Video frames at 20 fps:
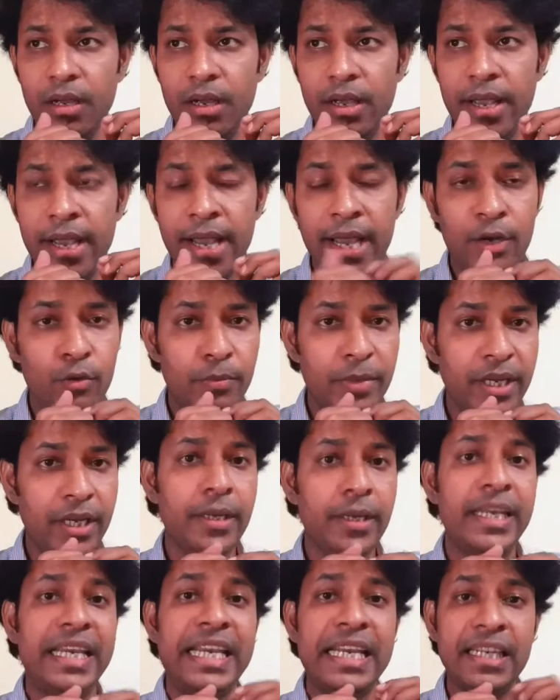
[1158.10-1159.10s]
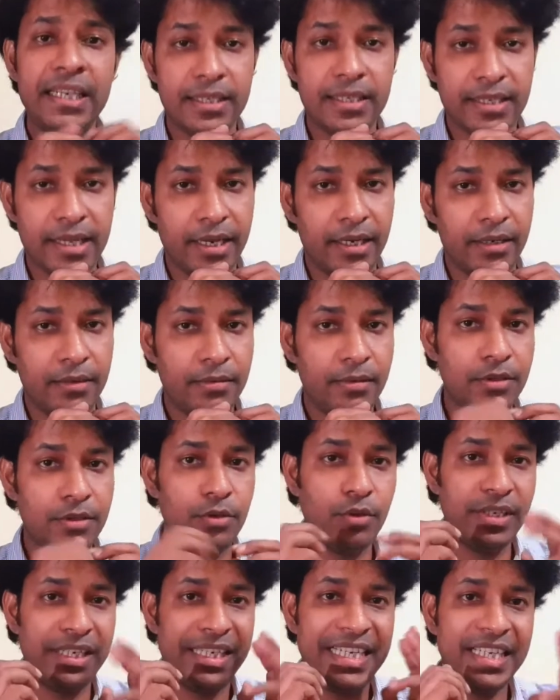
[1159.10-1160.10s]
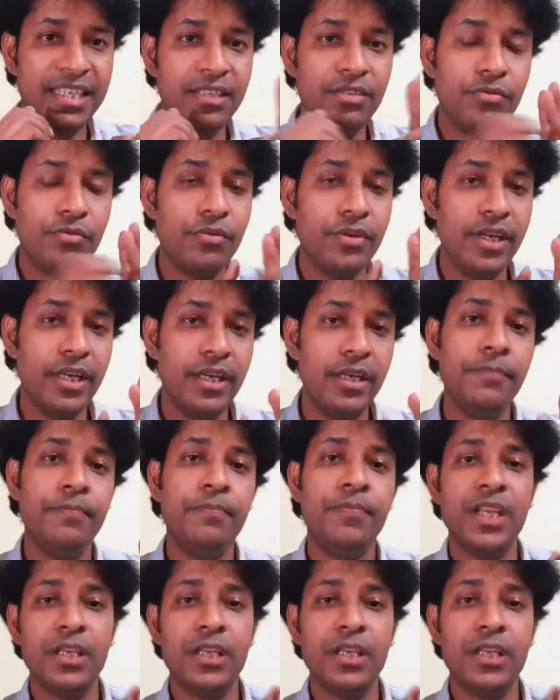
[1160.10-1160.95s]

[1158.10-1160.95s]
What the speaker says: Adobe InDesign. So these three